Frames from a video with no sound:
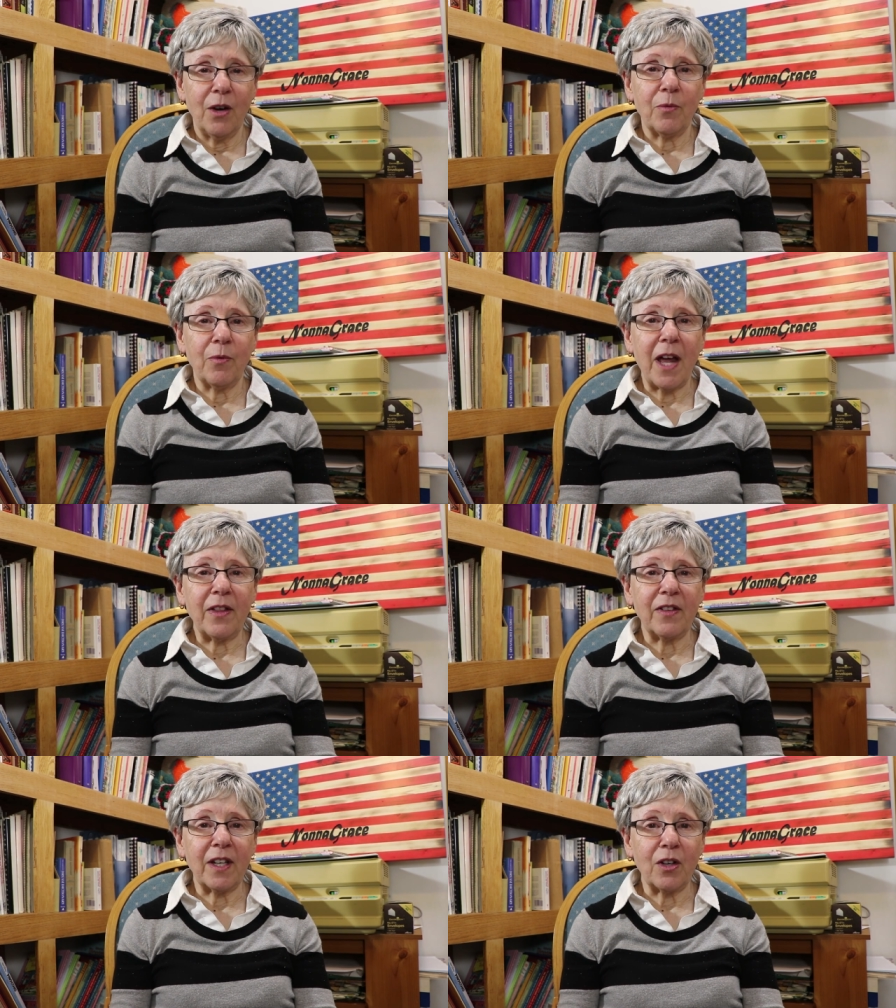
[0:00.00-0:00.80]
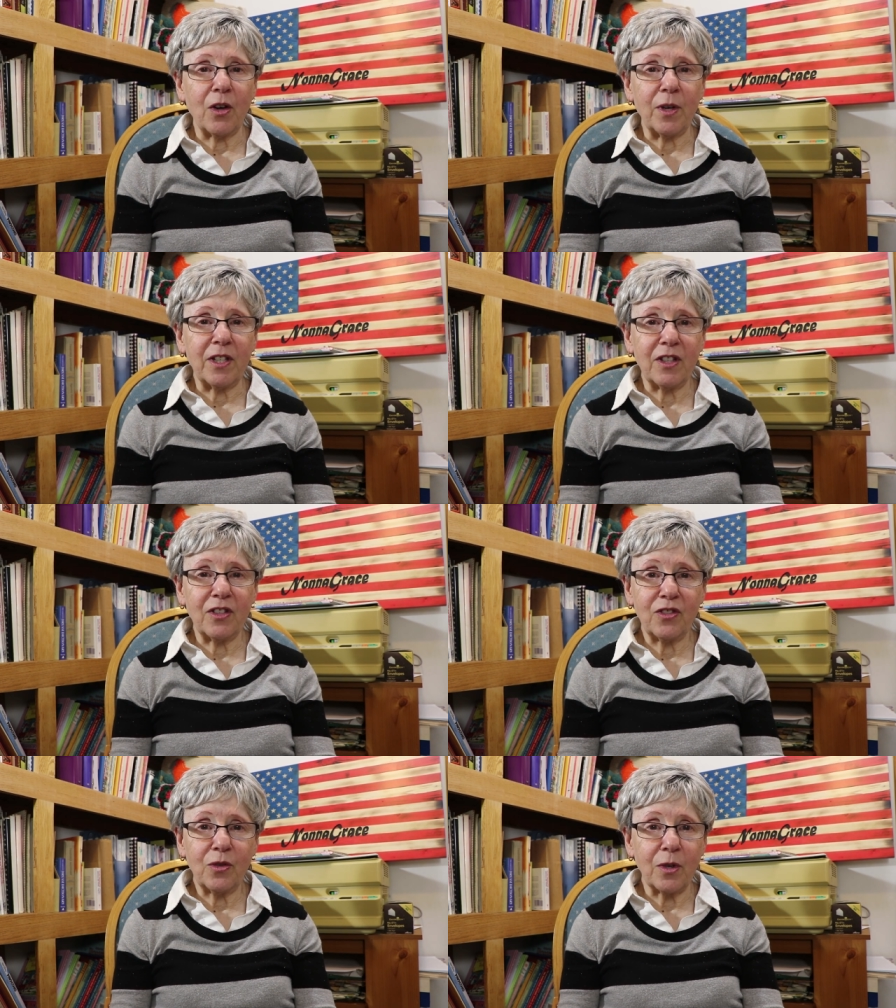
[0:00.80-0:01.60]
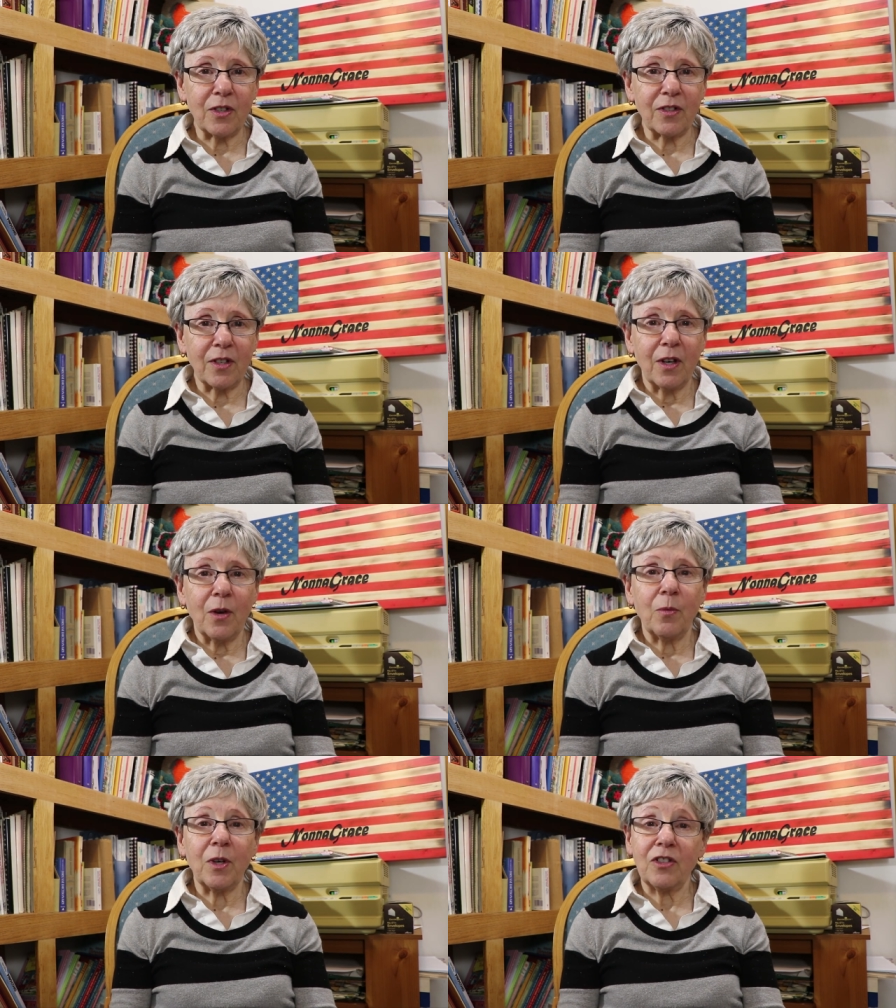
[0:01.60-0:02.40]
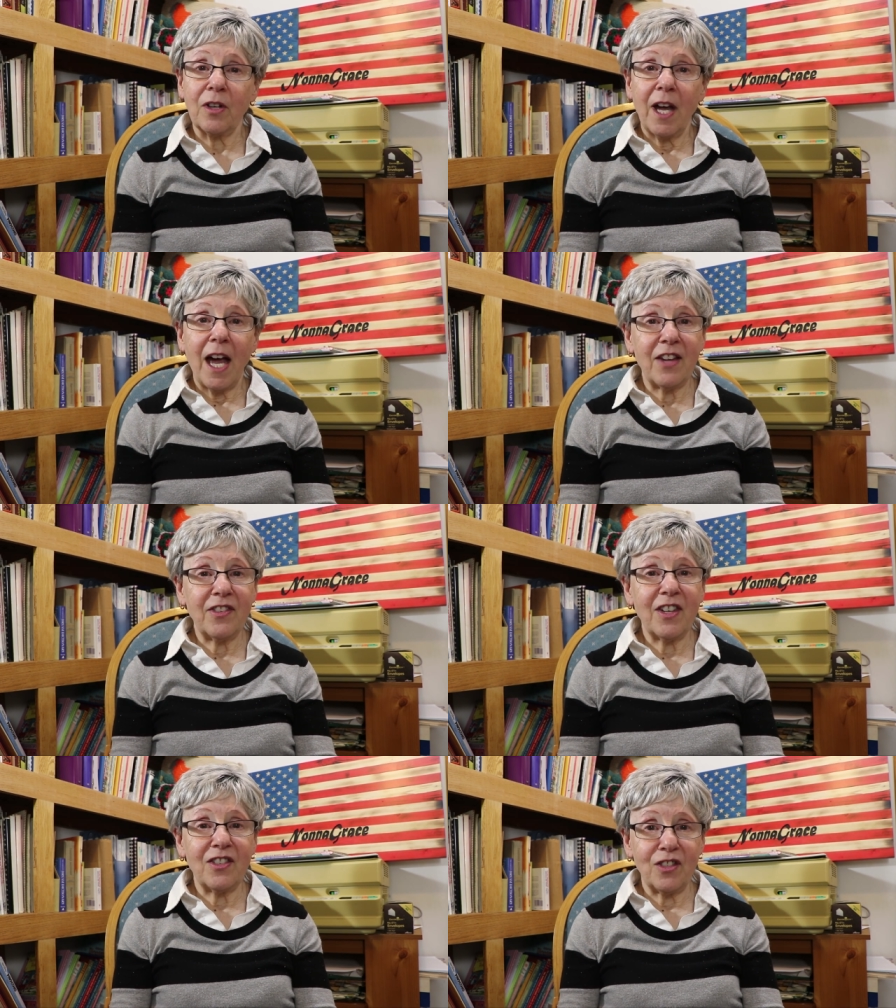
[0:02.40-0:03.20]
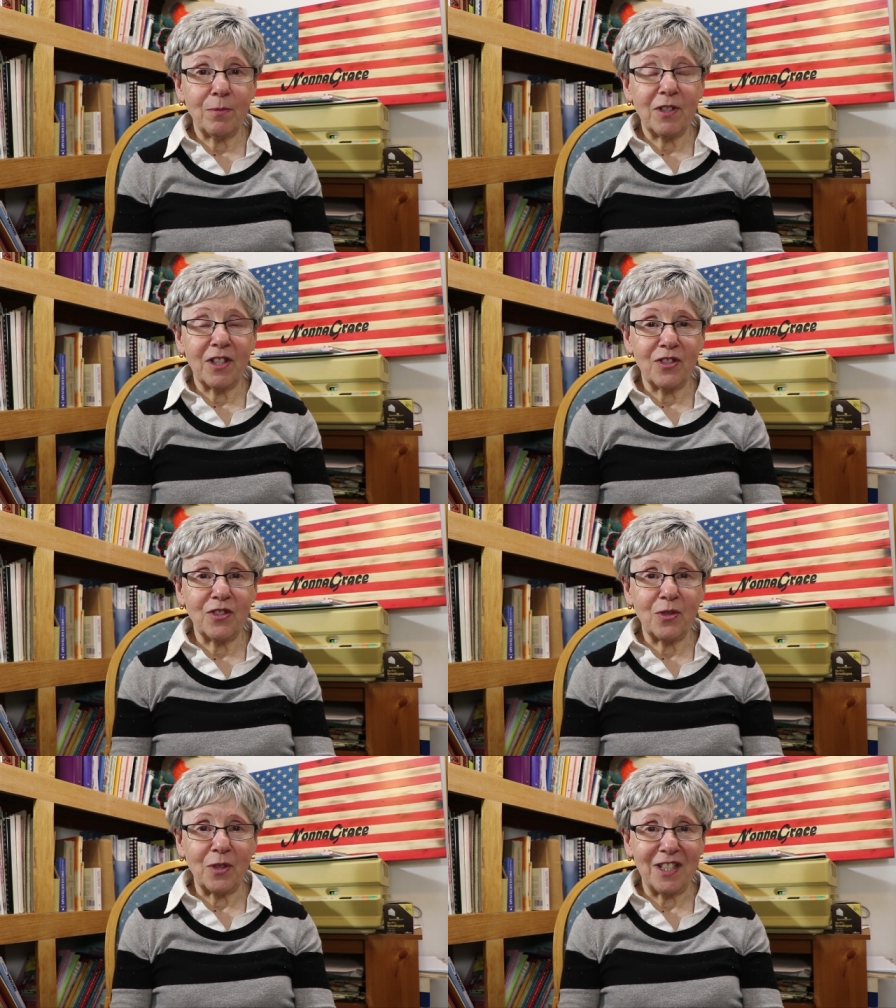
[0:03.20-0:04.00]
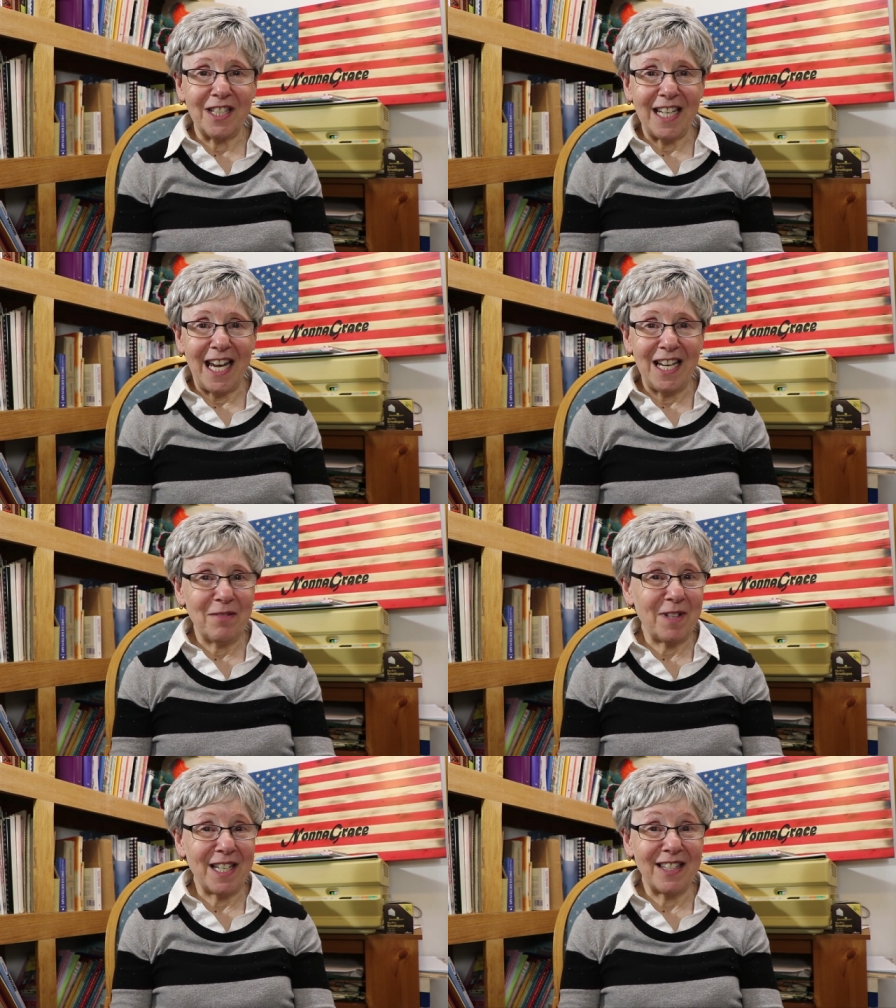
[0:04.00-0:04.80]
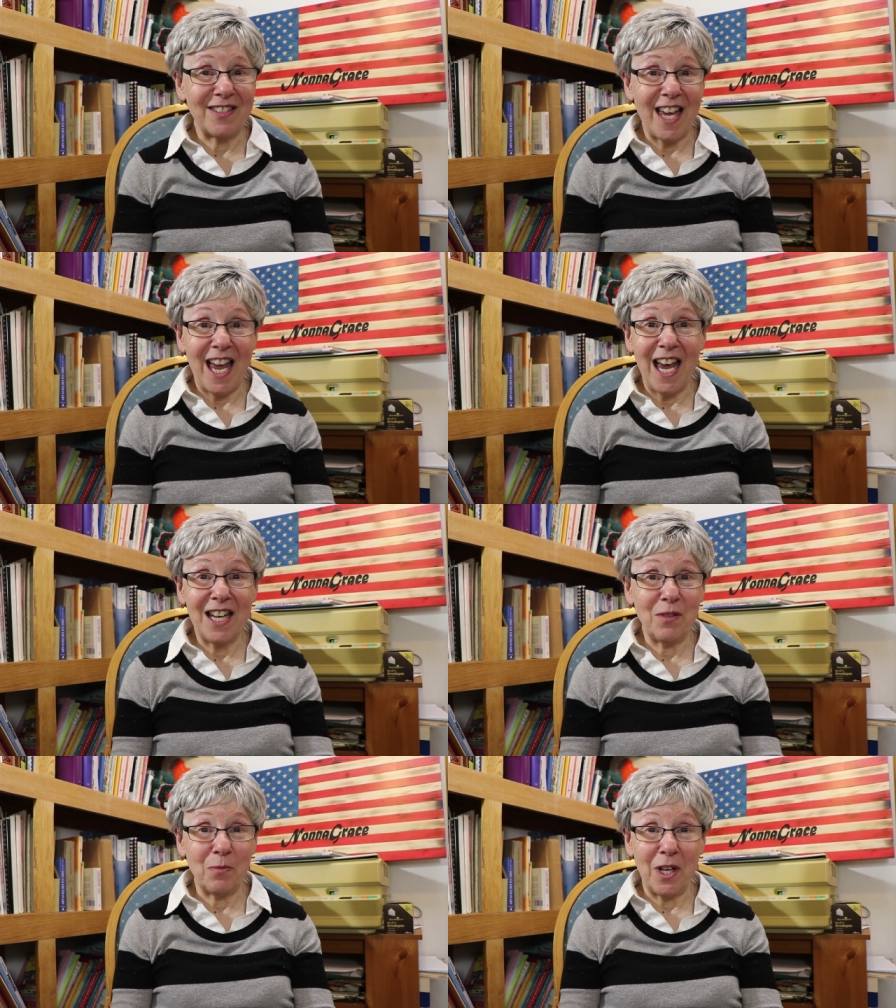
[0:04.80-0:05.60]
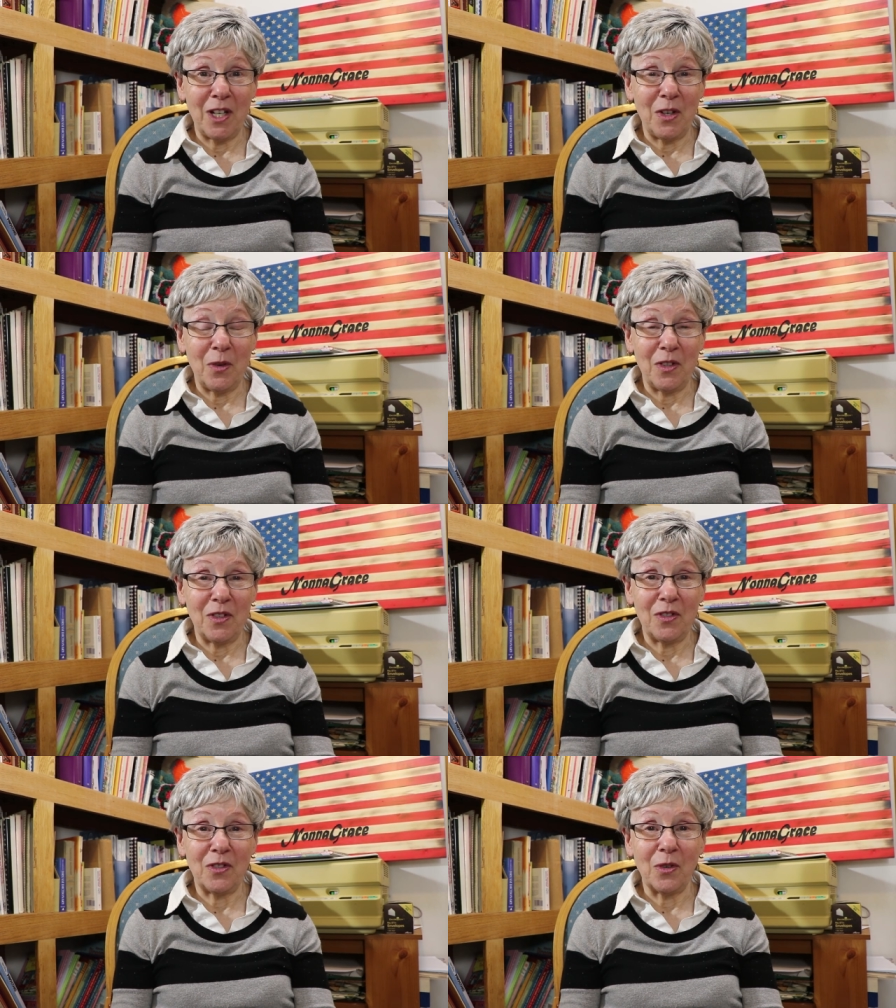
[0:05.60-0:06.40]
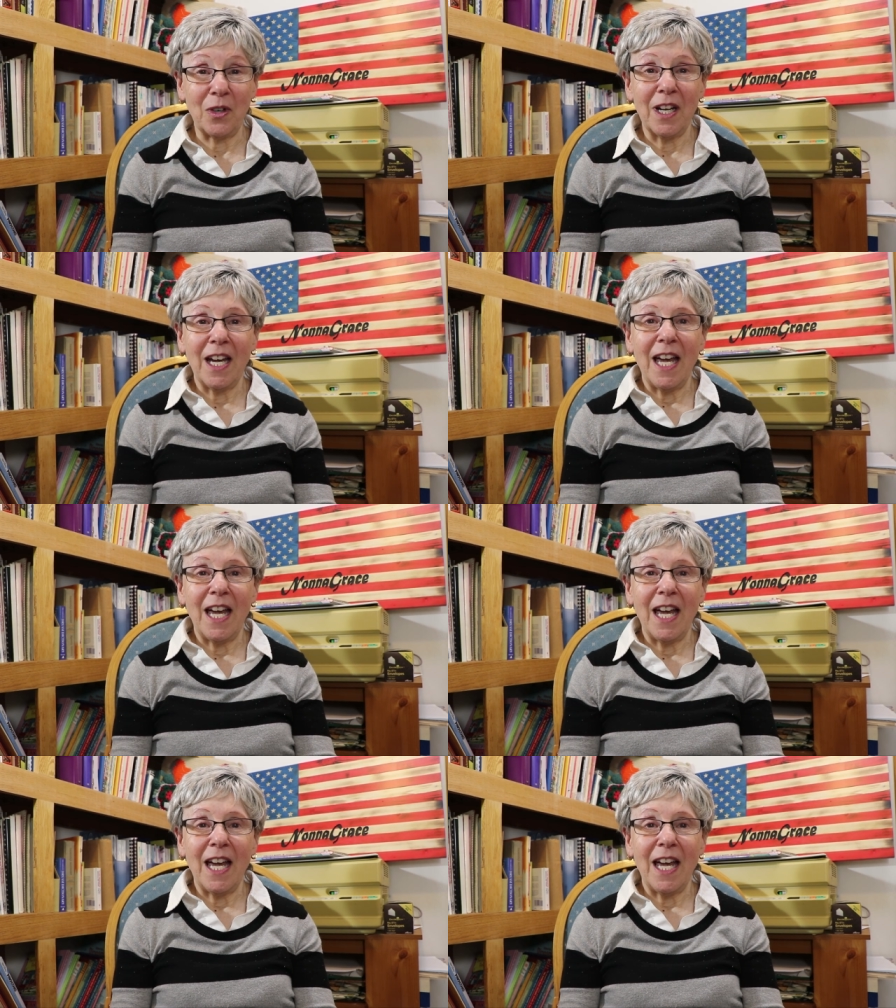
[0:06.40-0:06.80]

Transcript: rather than going to the stores, which I sent Jim to the store today because I didn't want to go to the store.